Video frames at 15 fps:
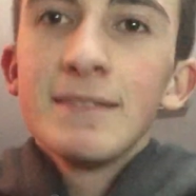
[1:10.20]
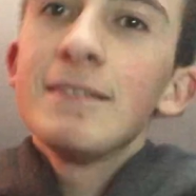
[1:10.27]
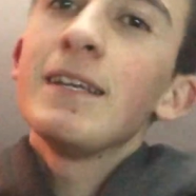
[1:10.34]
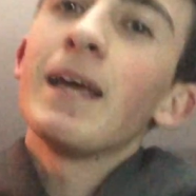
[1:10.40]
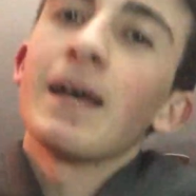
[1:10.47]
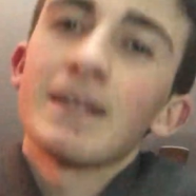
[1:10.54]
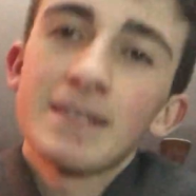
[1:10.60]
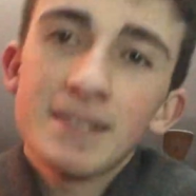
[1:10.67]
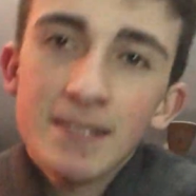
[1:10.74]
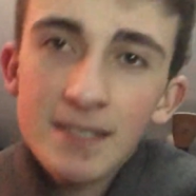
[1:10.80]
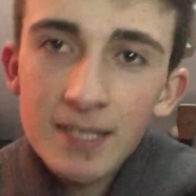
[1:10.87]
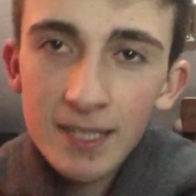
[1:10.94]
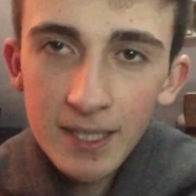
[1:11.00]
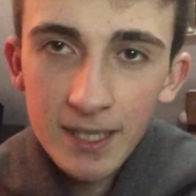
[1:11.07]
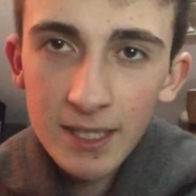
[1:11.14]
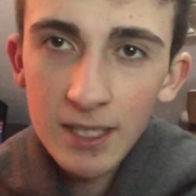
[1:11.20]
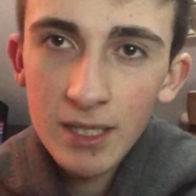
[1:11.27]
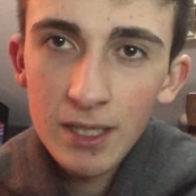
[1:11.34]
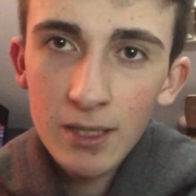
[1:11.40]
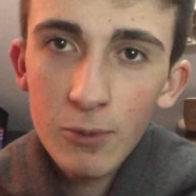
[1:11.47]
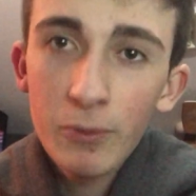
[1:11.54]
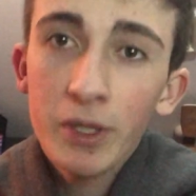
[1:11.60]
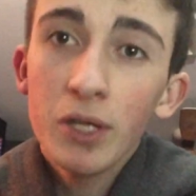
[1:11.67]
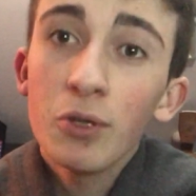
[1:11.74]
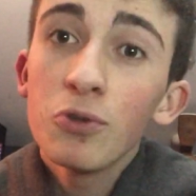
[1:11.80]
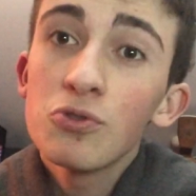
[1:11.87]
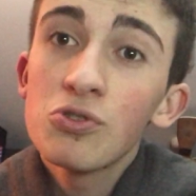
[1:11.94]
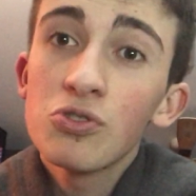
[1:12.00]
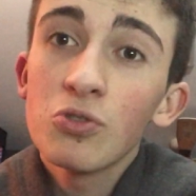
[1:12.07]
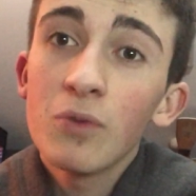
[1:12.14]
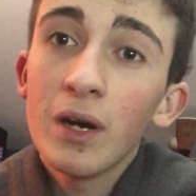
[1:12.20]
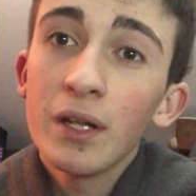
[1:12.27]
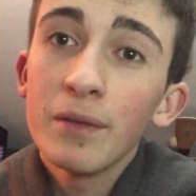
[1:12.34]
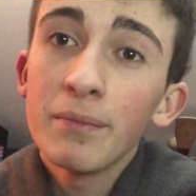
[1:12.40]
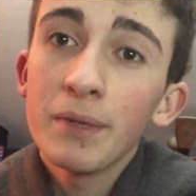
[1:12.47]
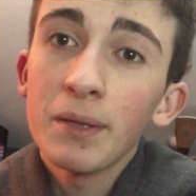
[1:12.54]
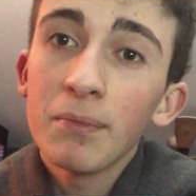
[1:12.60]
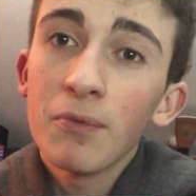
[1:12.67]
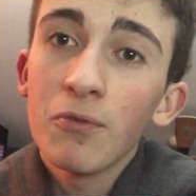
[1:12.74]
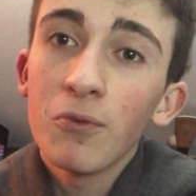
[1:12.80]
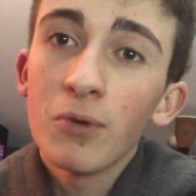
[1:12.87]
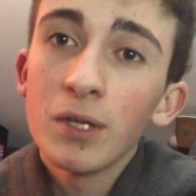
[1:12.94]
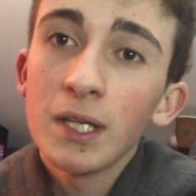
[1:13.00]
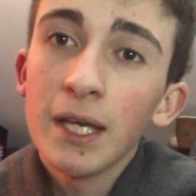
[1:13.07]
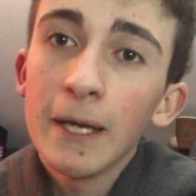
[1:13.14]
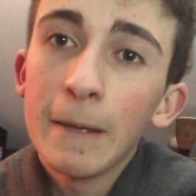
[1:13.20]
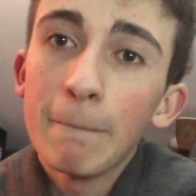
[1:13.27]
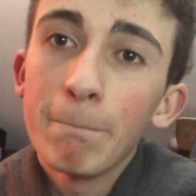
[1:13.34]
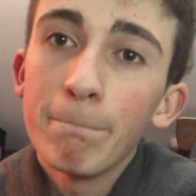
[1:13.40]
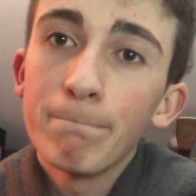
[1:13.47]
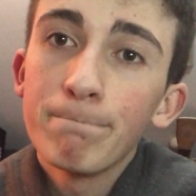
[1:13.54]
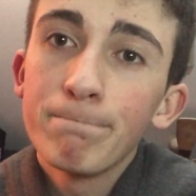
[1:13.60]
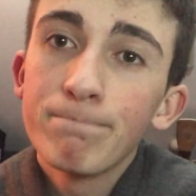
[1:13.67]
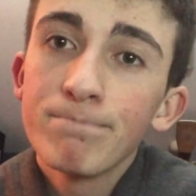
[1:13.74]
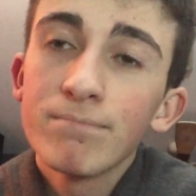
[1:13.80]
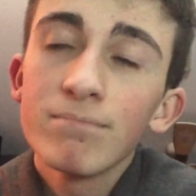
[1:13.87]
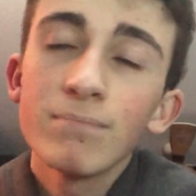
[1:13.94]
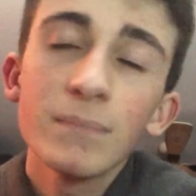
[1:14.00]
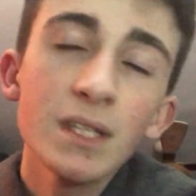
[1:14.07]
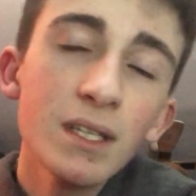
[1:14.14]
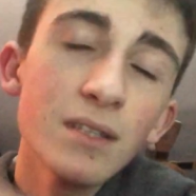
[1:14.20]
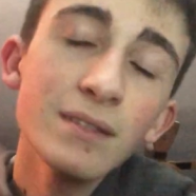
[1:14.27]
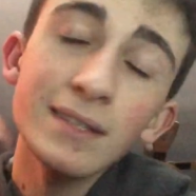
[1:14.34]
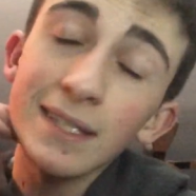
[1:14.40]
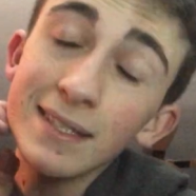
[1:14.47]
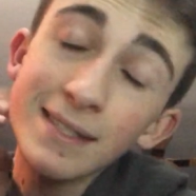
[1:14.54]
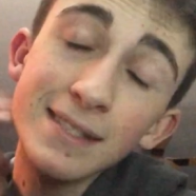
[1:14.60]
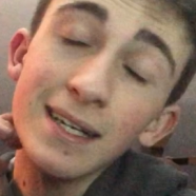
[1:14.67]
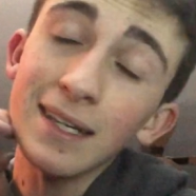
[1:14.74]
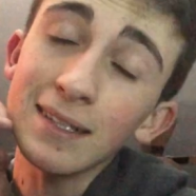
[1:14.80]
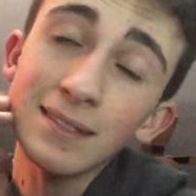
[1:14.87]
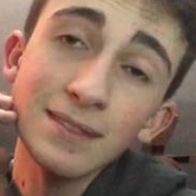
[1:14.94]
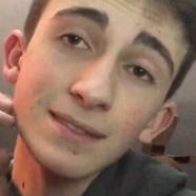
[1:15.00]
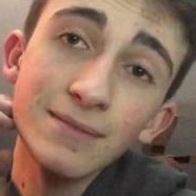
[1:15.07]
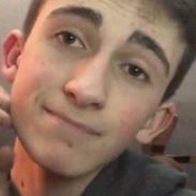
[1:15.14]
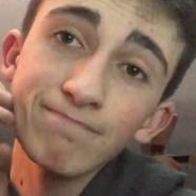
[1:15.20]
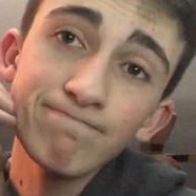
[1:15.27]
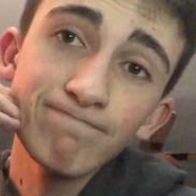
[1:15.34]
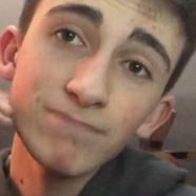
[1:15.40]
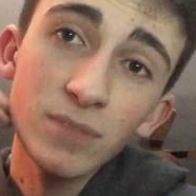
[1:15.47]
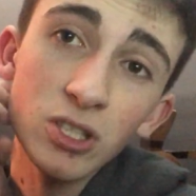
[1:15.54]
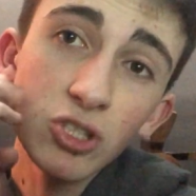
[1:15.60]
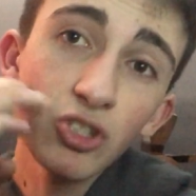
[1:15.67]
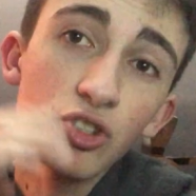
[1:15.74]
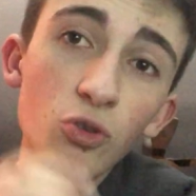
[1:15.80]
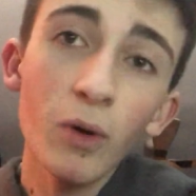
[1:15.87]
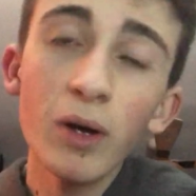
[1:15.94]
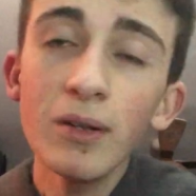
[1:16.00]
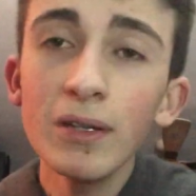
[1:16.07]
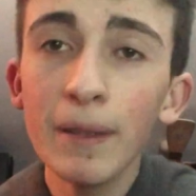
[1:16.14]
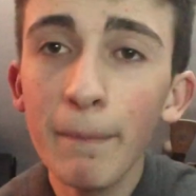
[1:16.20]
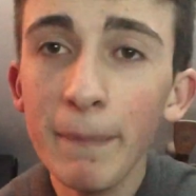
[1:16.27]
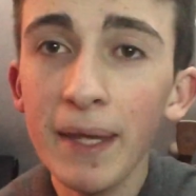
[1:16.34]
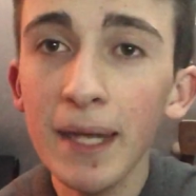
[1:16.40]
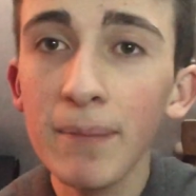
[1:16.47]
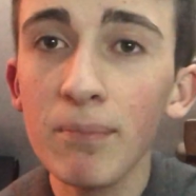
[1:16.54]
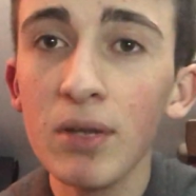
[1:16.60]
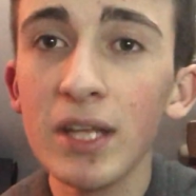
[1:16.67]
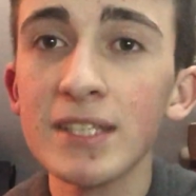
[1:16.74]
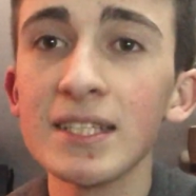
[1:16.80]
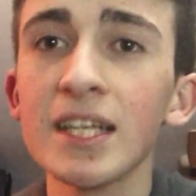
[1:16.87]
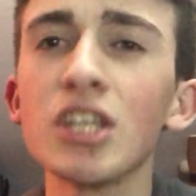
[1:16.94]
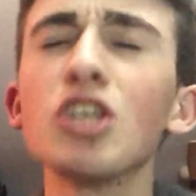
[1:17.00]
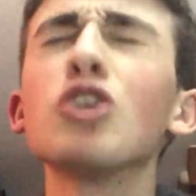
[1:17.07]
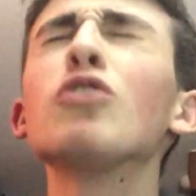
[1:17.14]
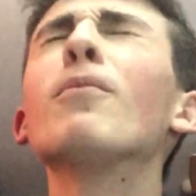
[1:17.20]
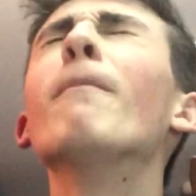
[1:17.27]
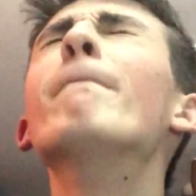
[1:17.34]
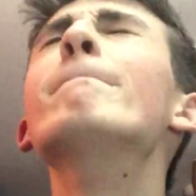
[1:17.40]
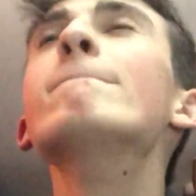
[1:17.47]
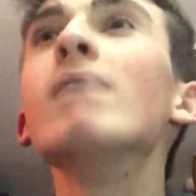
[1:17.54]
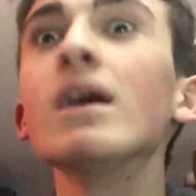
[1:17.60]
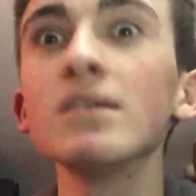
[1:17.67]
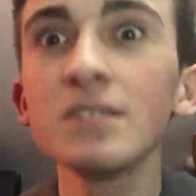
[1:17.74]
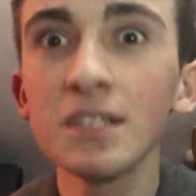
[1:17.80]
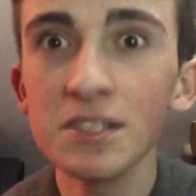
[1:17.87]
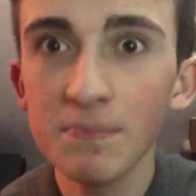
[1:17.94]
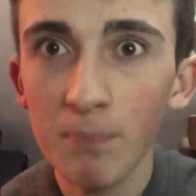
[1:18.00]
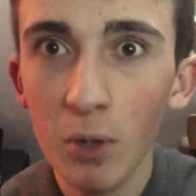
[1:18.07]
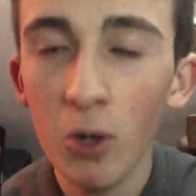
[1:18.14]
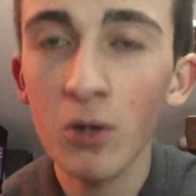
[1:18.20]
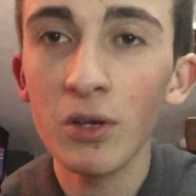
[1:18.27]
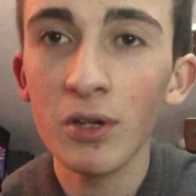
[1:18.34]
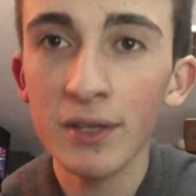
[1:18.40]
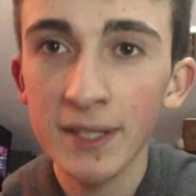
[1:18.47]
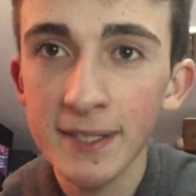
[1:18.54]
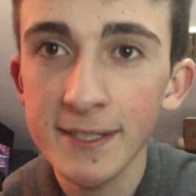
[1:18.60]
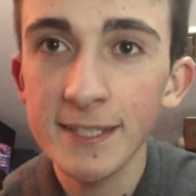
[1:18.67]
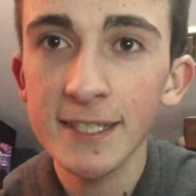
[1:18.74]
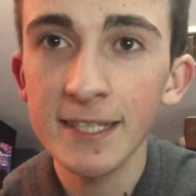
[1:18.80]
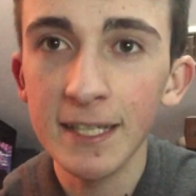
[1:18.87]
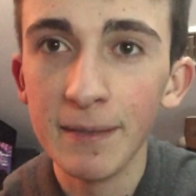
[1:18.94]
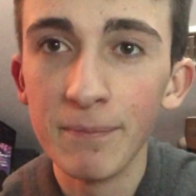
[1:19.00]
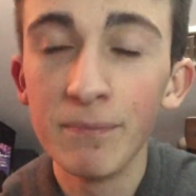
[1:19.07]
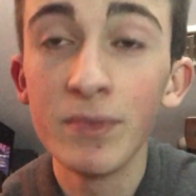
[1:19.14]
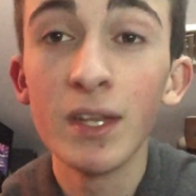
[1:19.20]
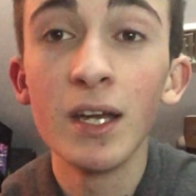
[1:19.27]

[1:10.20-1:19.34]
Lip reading: Yes, we lose Joel Embiid before the game. It sucks. Joel Embiid plays a humongous part on this team.